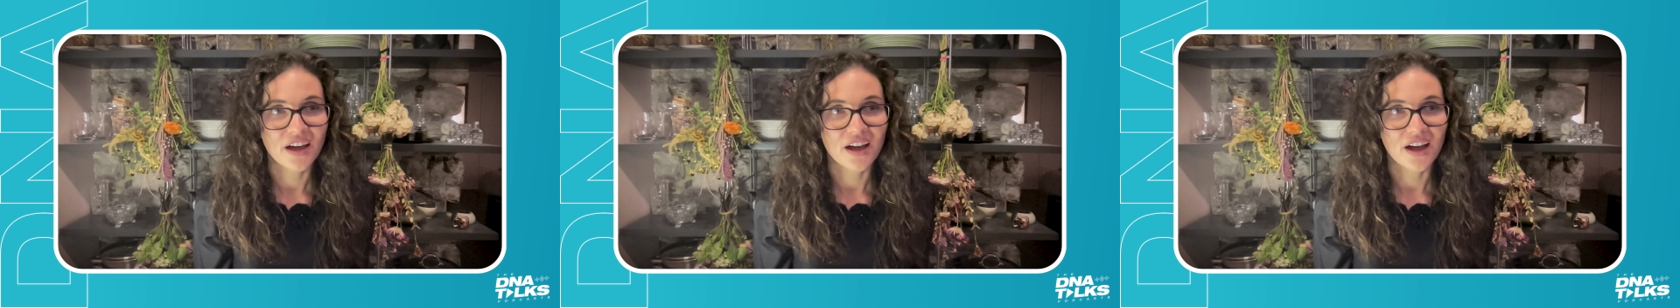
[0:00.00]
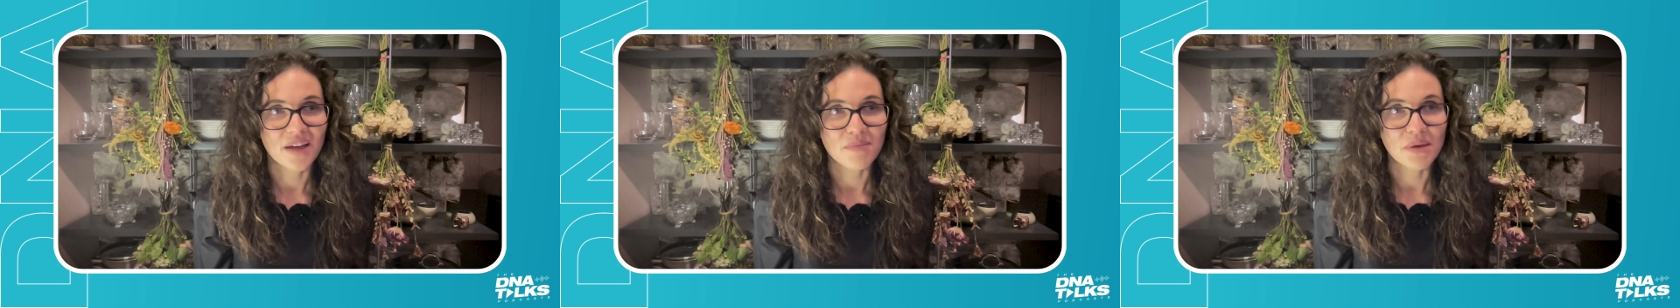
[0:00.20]

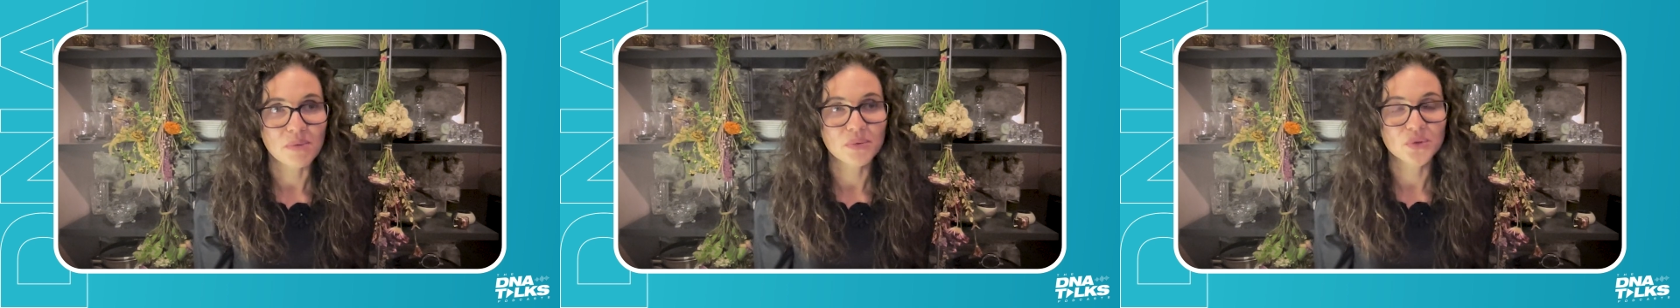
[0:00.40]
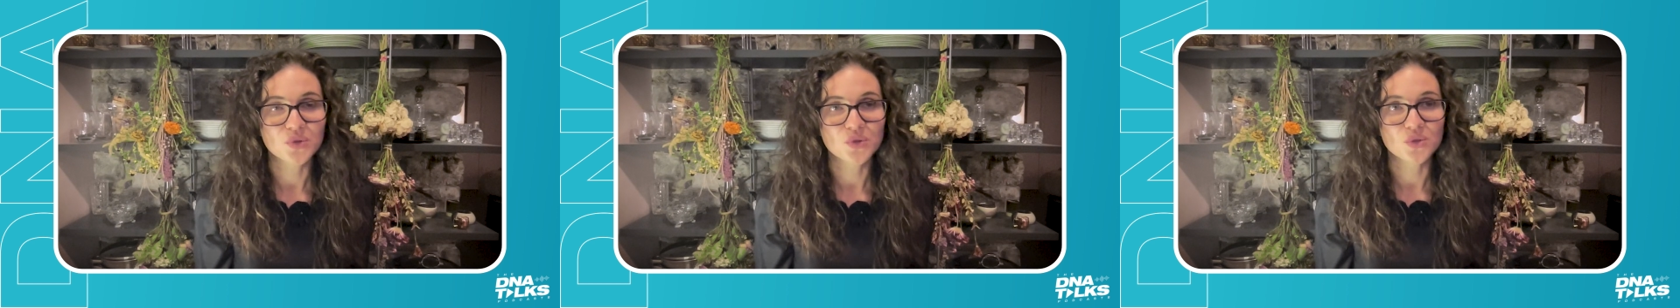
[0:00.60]
I'm
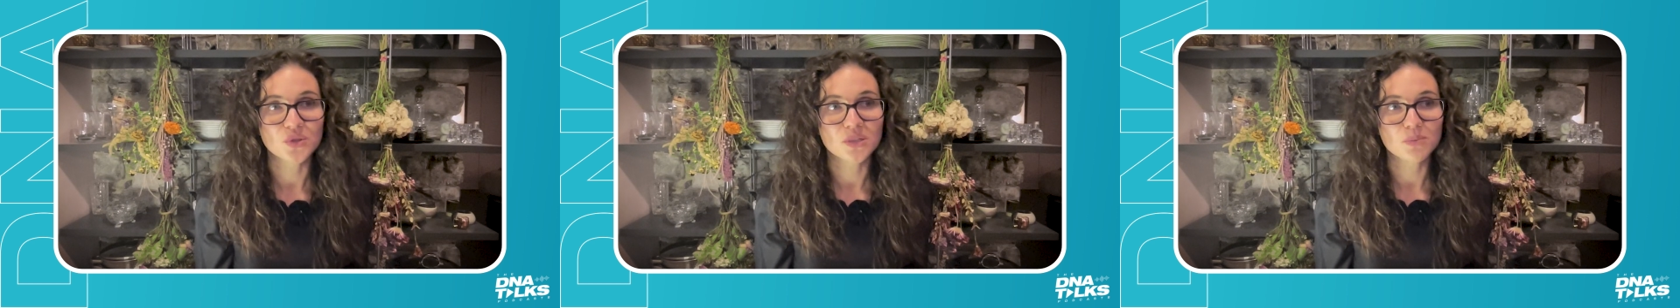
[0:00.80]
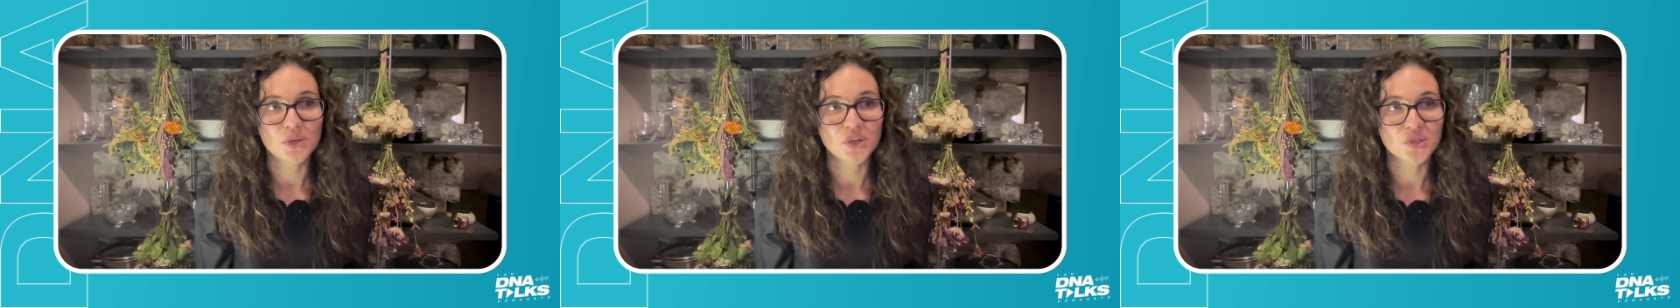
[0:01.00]
able to
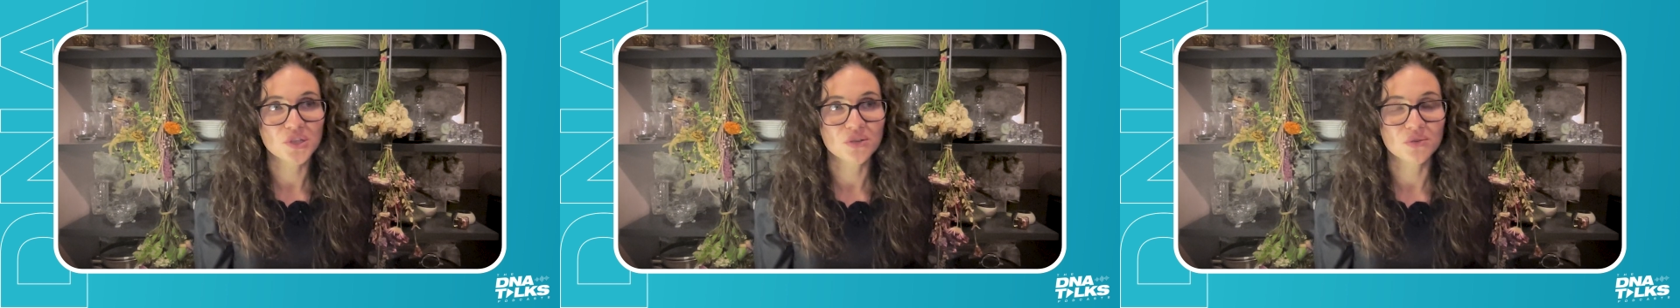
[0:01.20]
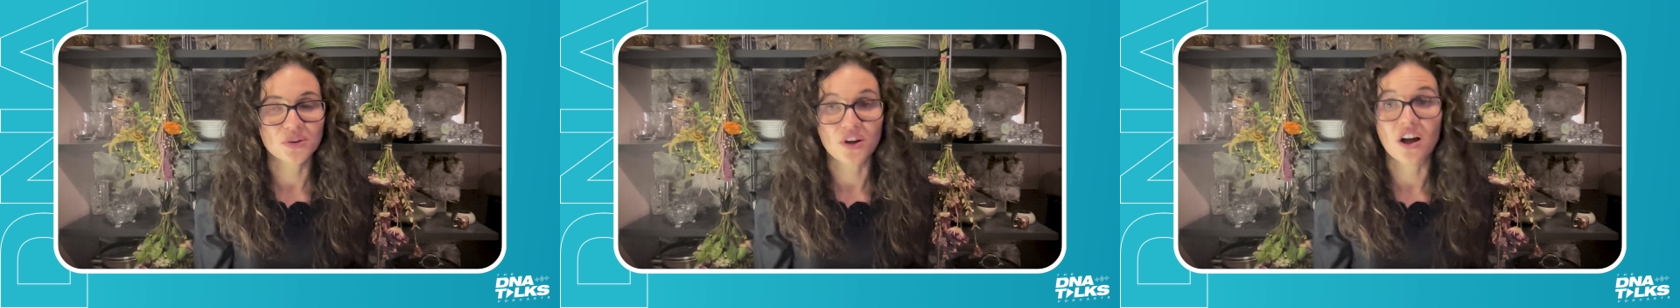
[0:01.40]
speak
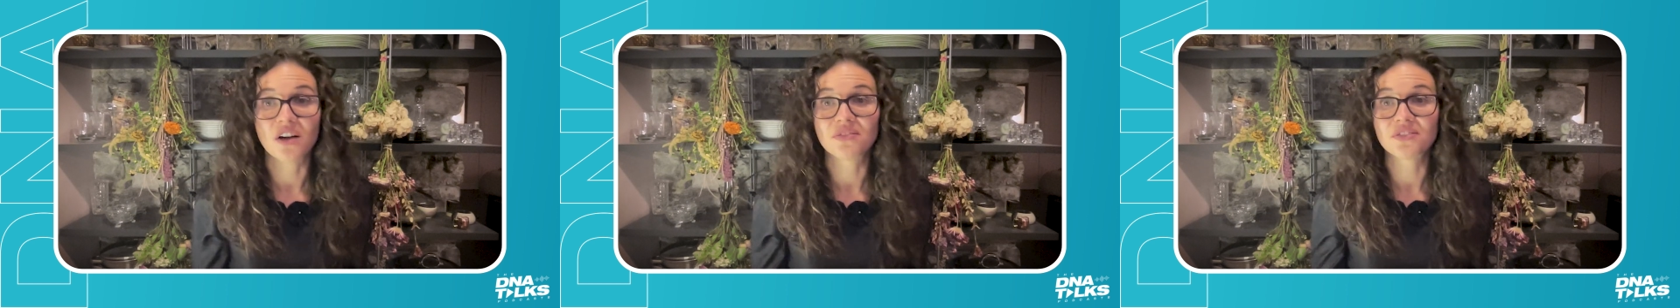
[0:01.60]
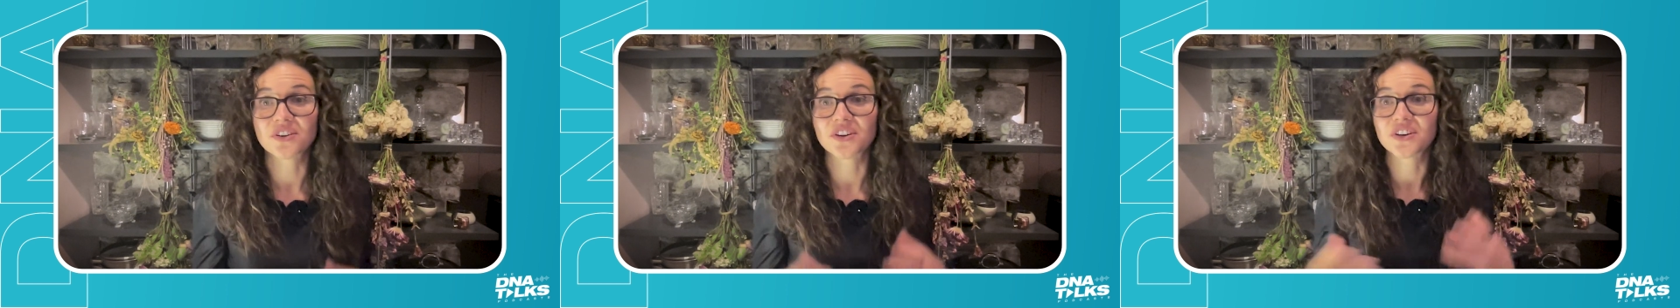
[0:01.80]
to and
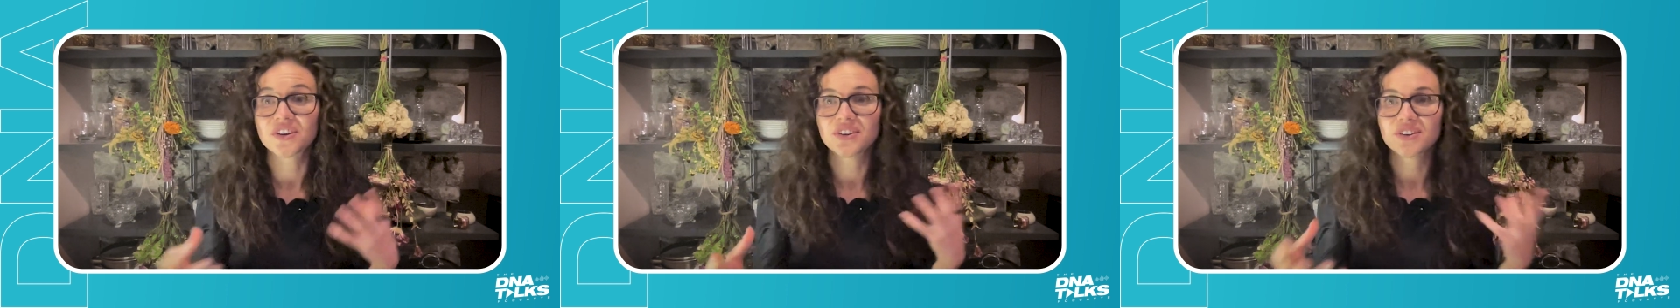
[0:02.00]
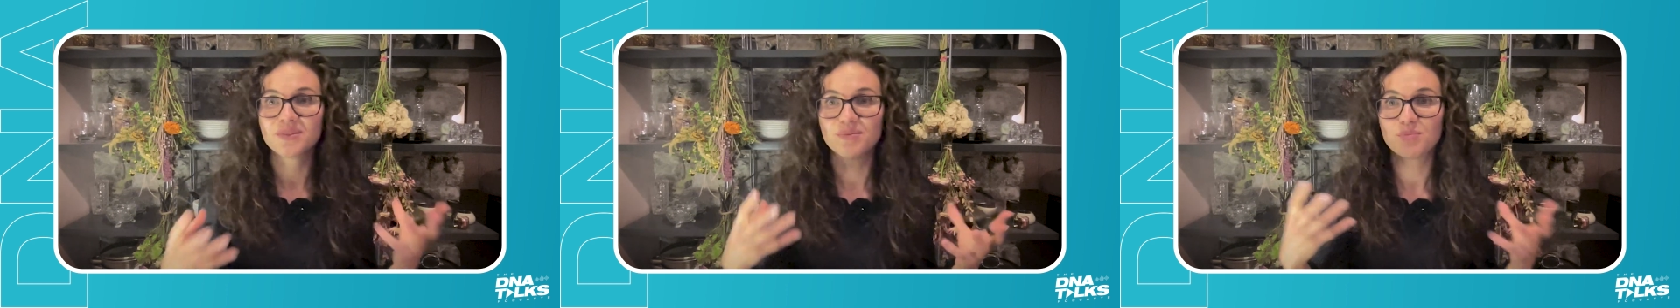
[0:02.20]

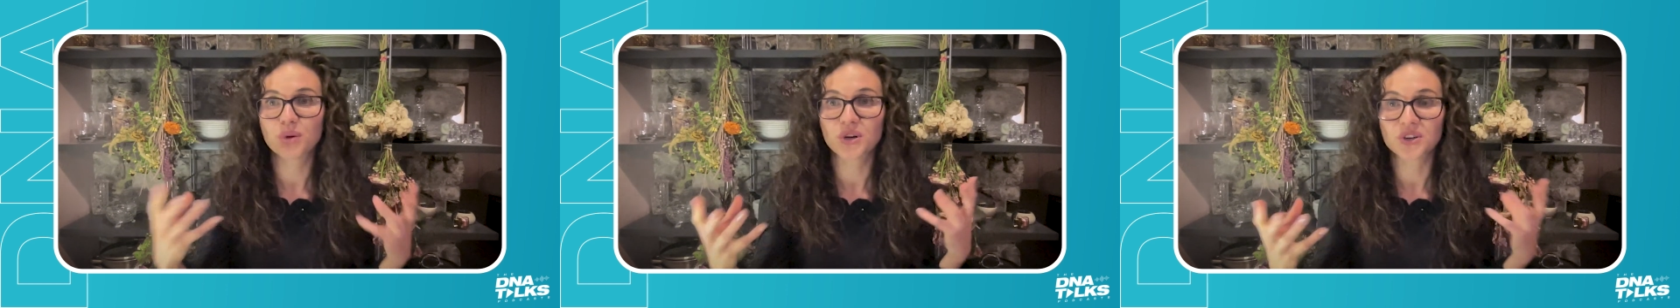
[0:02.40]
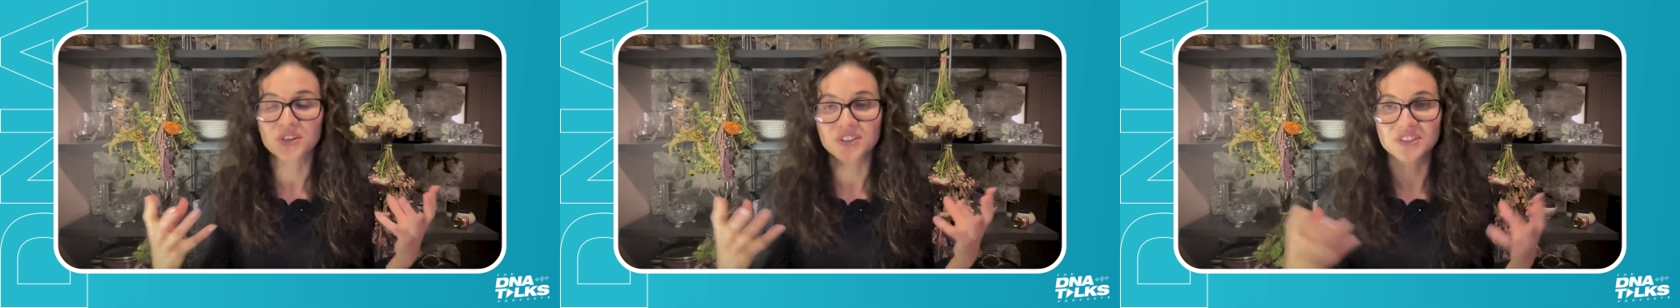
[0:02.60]
offer
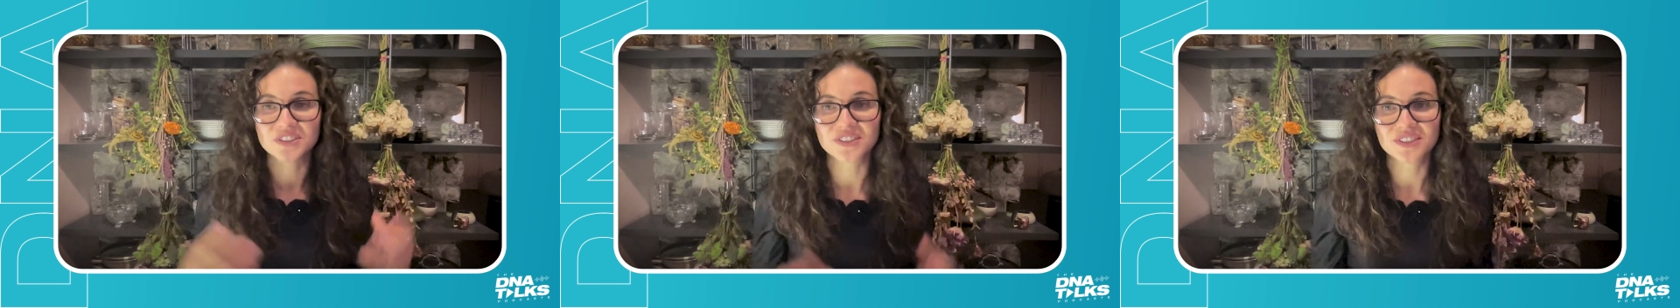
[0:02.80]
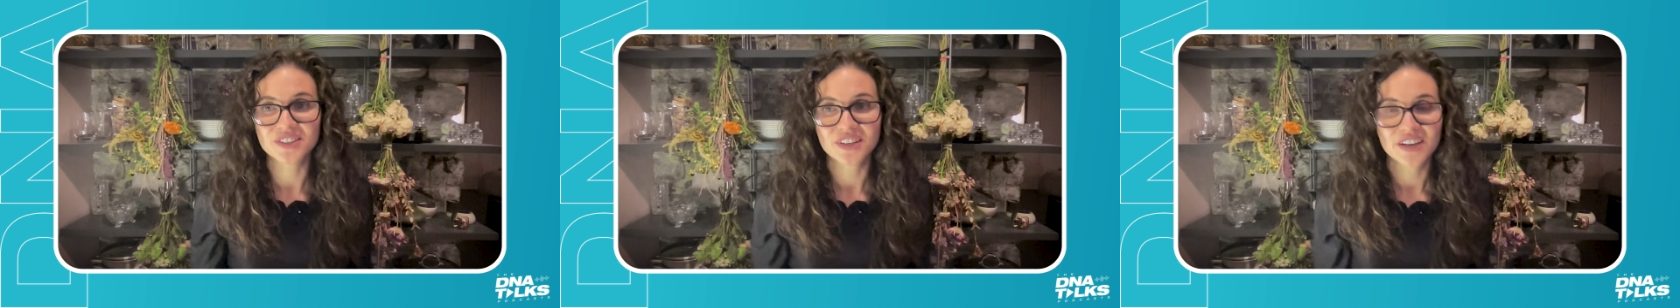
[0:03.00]
pearls,